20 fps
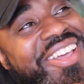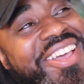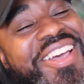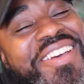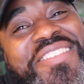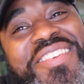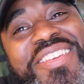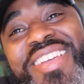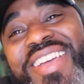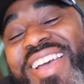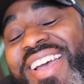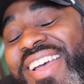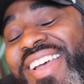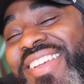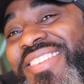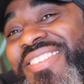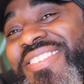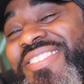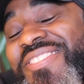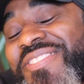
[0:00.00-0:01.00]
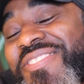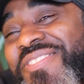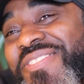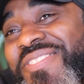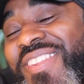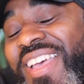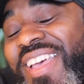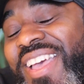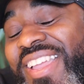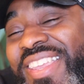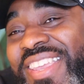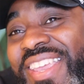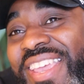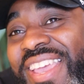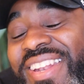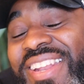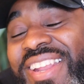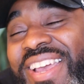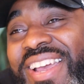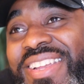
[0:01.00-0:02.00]
I mean, I I
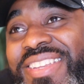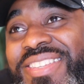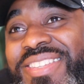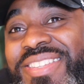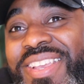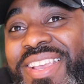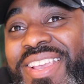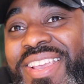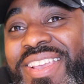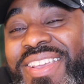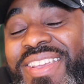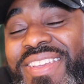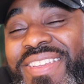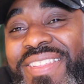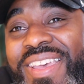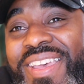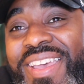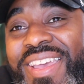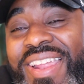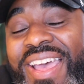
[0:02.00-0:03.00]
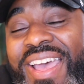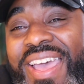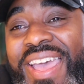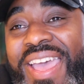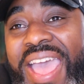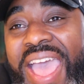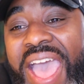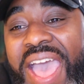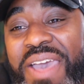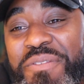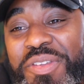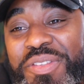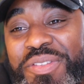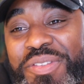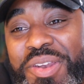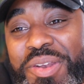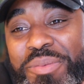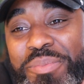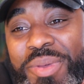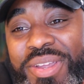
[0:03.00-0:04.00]
cannot say that I haven't
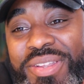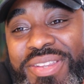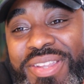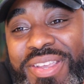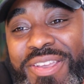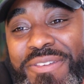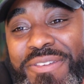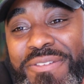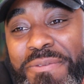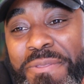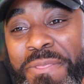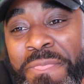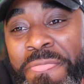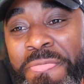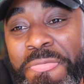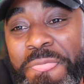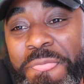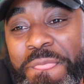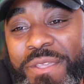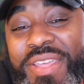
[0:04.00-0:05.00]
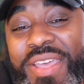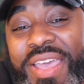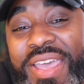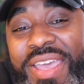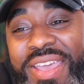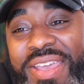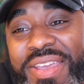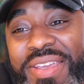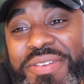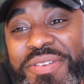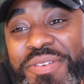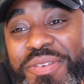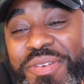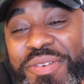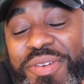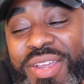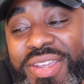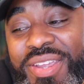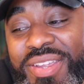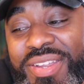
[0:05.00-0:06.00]
thought about that. I have,
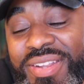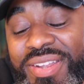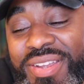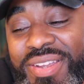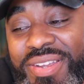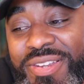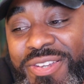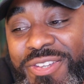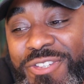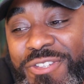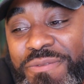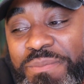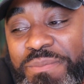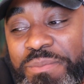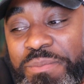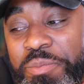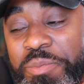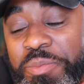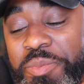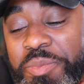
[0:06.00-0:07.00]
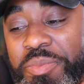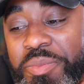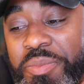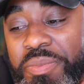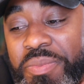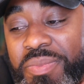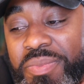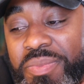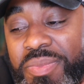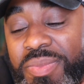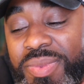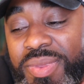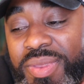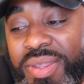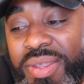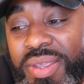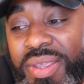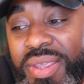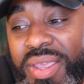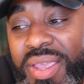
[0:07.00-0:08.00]
right? Um,
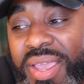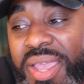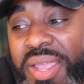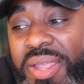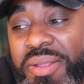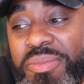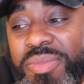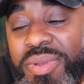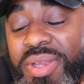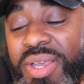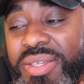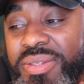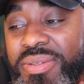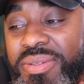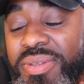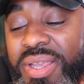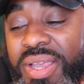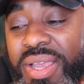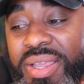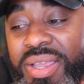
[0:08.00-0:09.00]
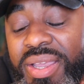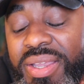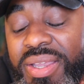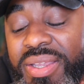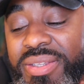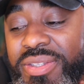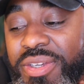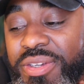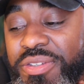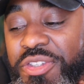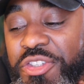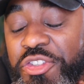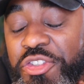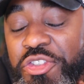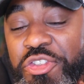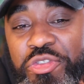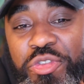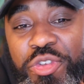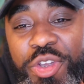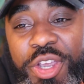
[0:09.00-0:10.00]
and I, I, there's this
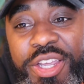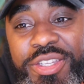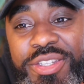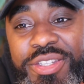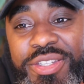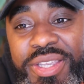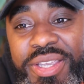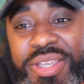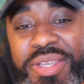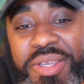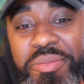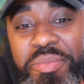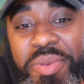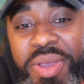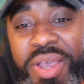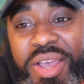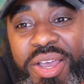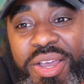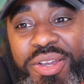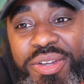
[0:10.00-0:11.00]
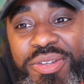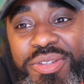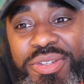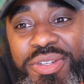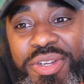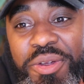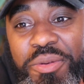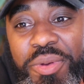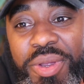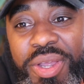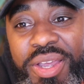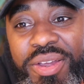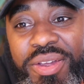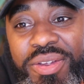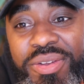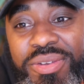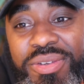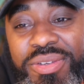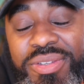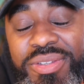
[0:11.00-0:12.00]
strange thing about
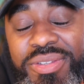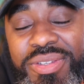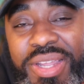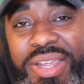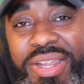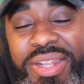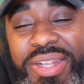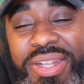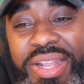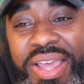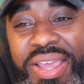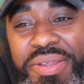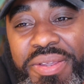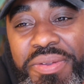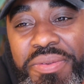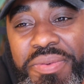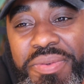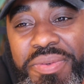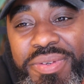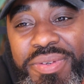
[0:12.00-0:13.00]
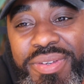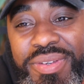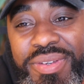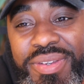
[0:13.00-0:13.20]
around like life.